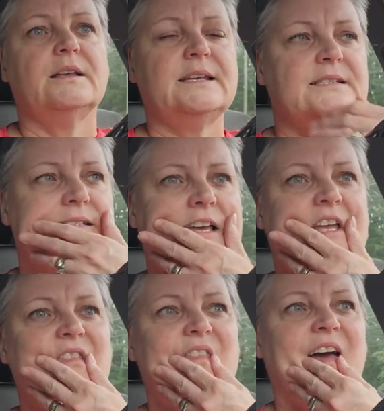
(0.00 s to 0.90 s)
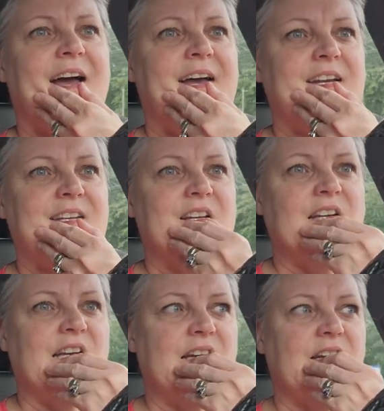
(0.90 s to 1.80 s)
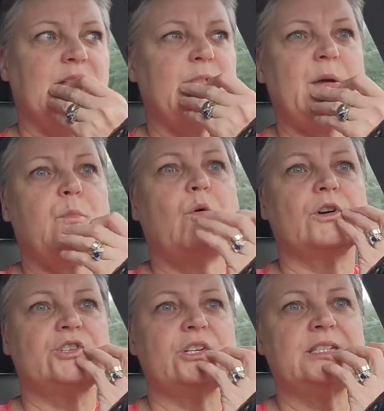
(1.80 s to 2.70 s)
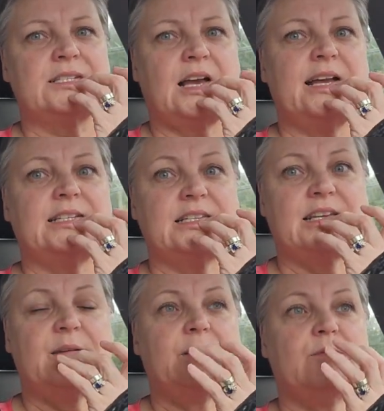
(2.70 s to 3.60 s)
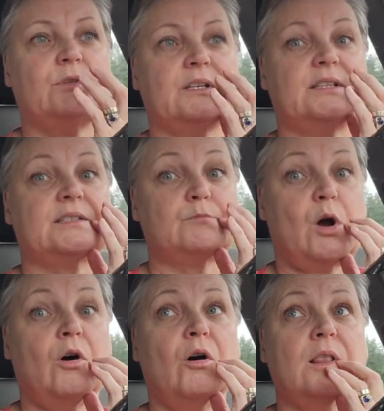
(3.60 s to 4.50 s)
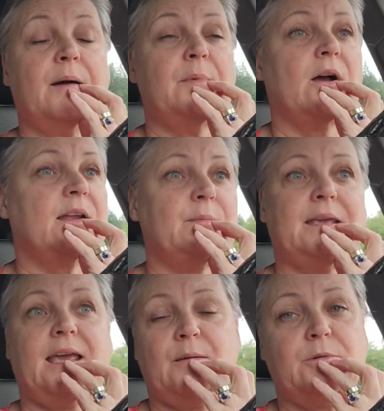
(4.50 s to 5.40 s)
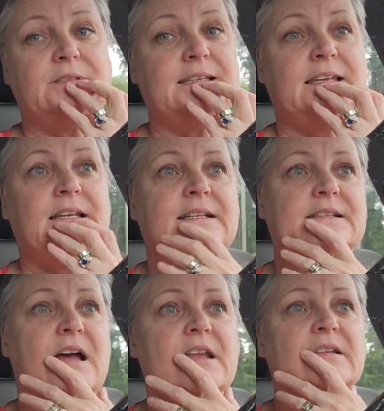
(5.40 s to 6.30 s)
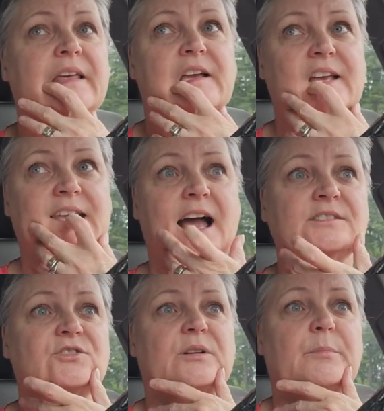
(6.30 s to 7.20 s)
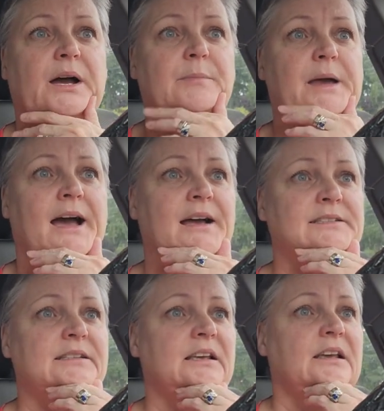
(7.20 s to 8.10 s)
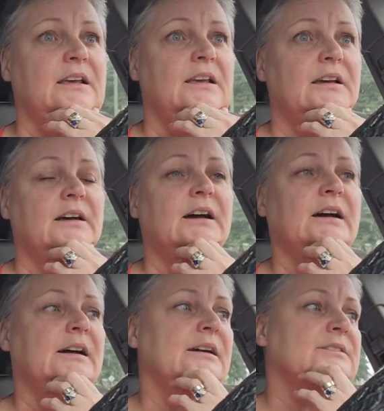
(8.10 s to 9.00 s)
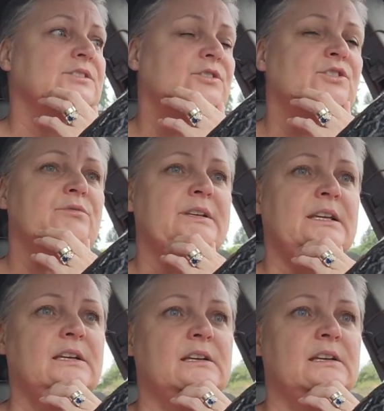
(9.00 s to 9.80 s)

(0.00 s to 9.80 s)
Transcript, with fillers: he said that my portion size is going to be really small. I'm not going to be able to eat. It's kind of like a gastric bypass uh, surgery.